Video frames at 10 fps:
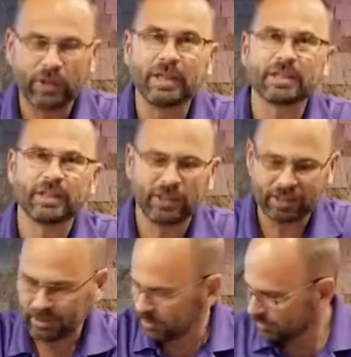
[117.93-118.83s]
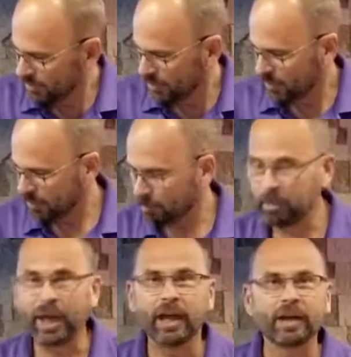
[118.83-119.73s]
put these in the
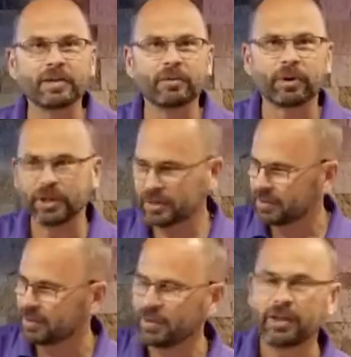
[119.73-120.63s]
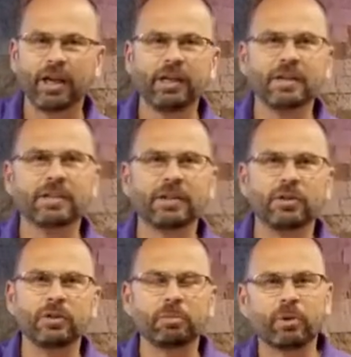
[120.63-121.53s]
bags for us, and he's going to
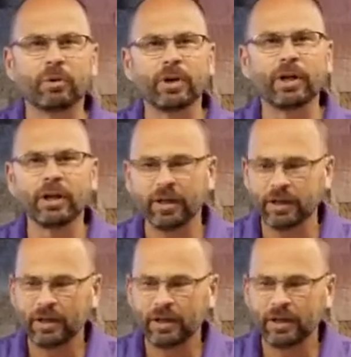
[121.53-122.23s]
do the pouring,